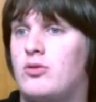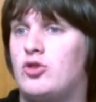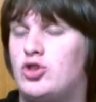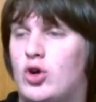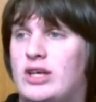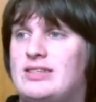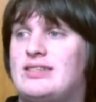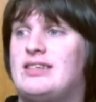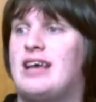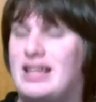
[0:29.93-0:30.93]

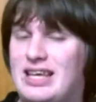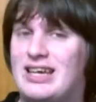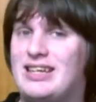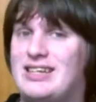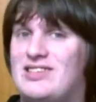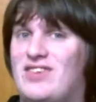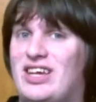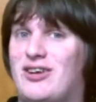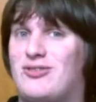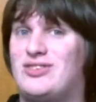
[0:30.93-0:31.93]
choice at the end of this
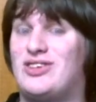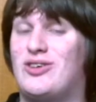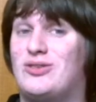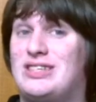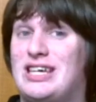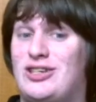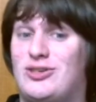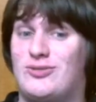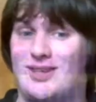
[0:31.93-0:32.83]
video, so stay tuned.